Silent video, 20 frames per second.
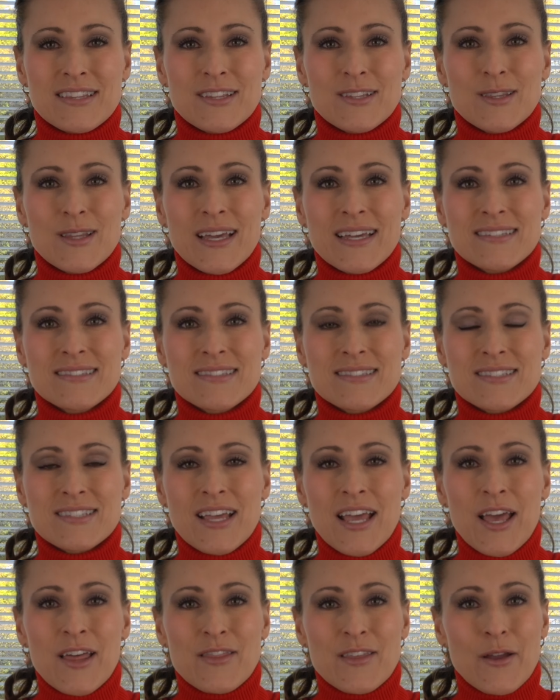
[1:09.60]
the list,
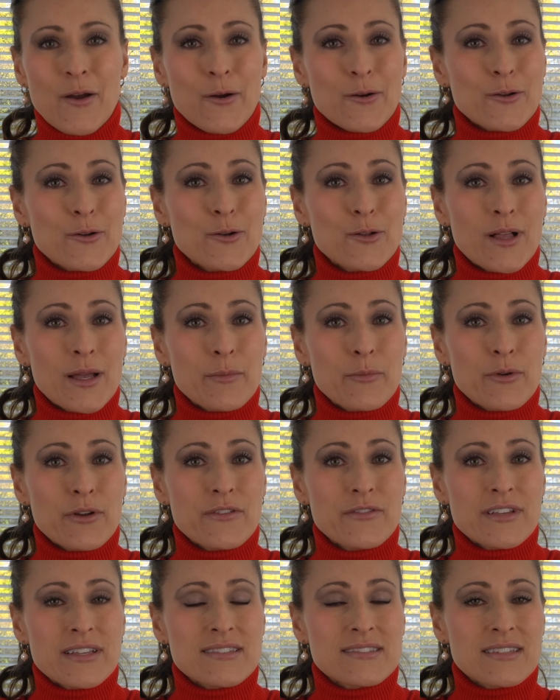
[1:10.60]
the article I
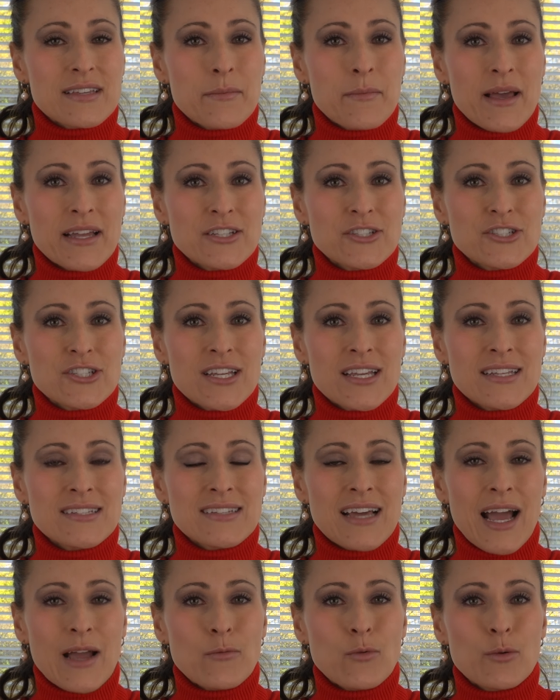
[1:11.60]
previously mentioned,
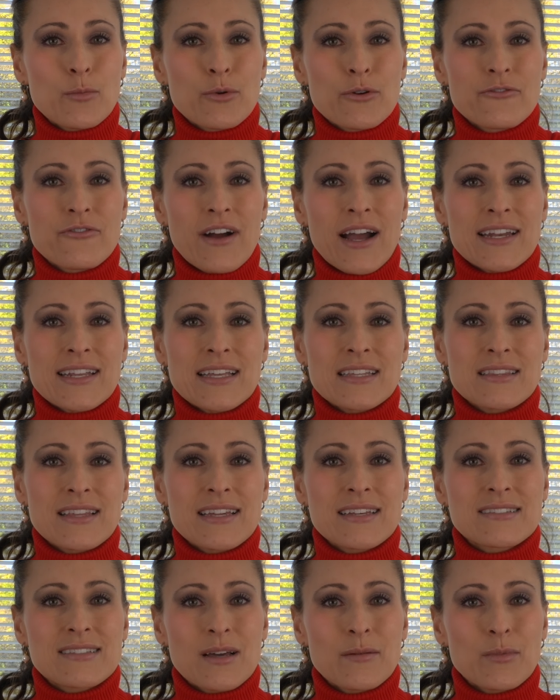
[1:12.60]
I will provide a
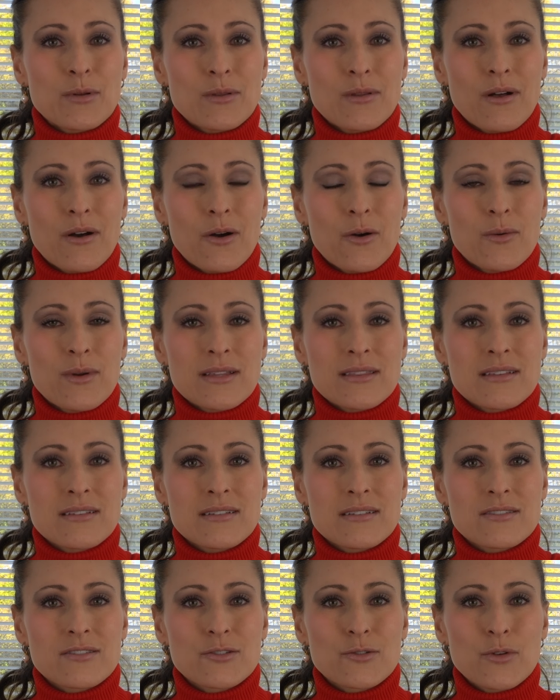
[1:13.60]
link down below in the
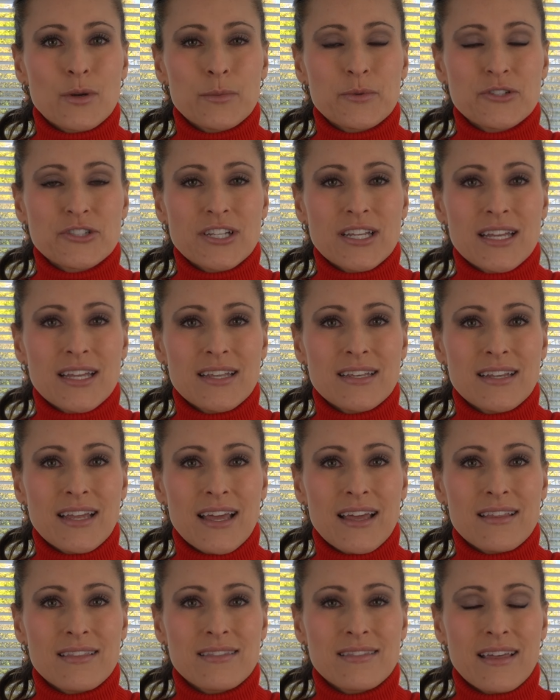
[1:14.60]
description,
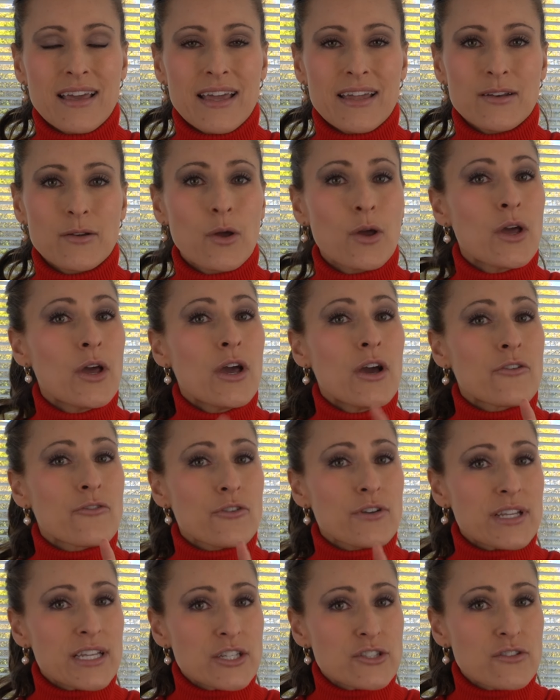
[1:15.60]
and then
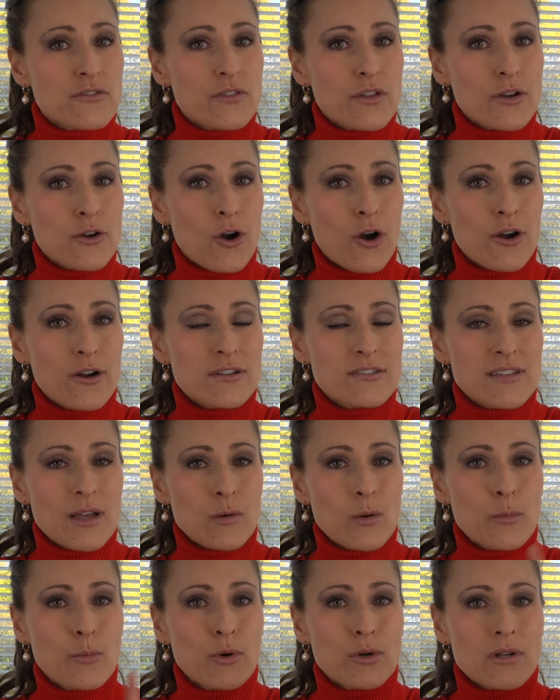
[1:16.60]
for each of the cars, I
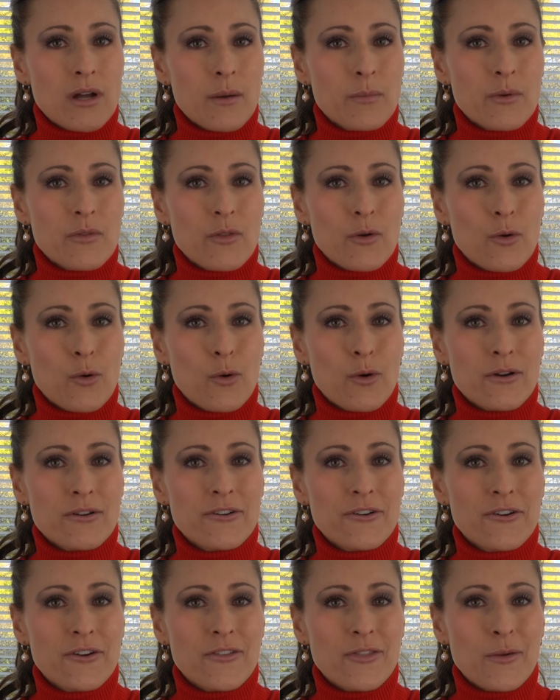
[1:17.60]
will put up in the
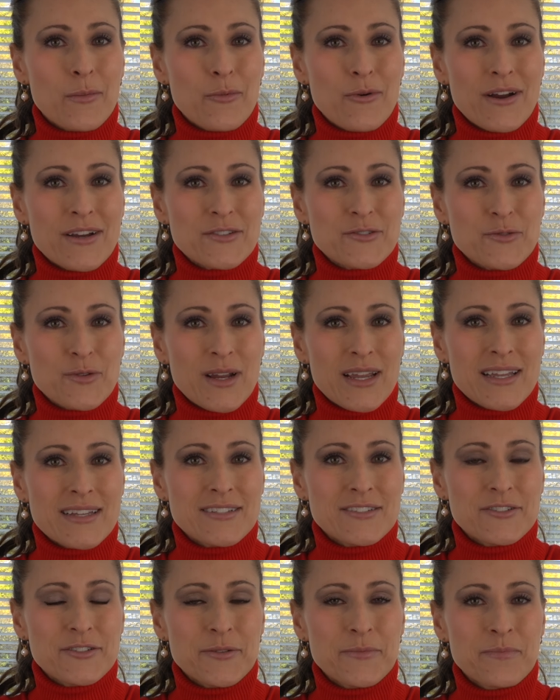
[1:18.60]
corner the price
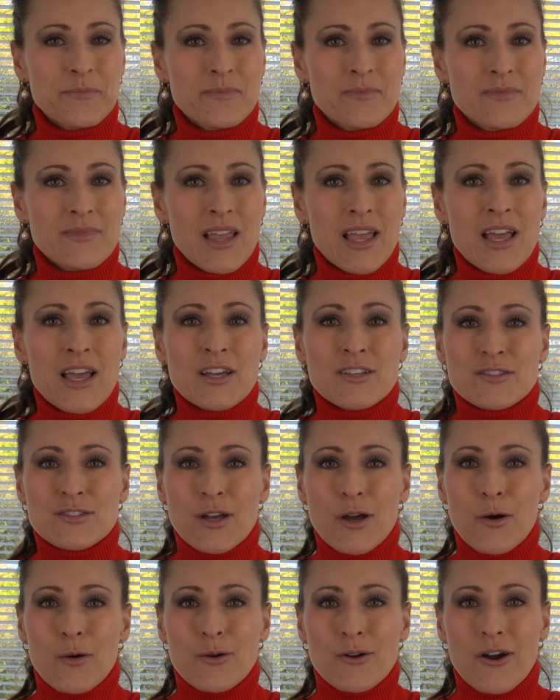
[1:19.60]
range.
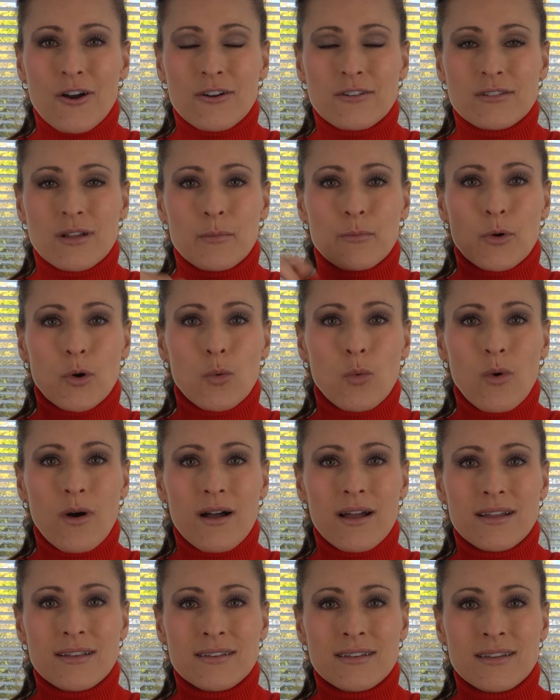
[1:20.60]
So car number
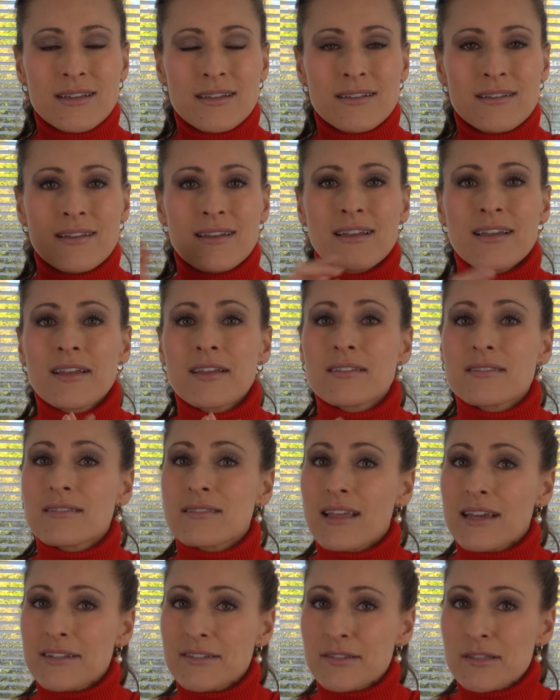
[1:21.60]
1,
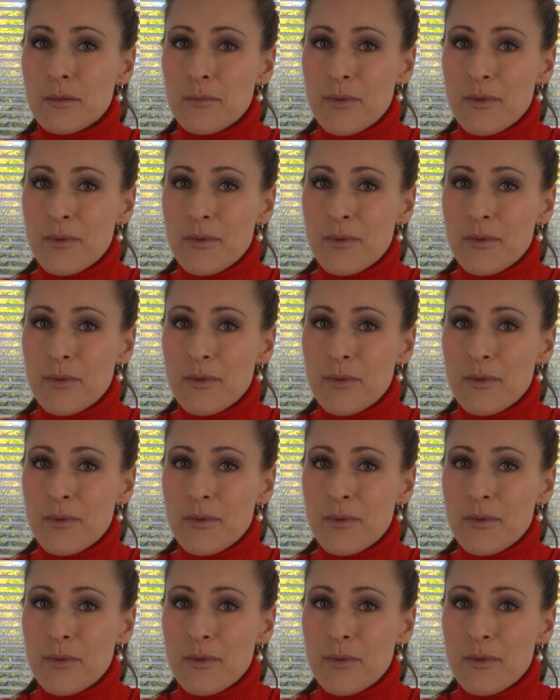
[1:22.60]
that is the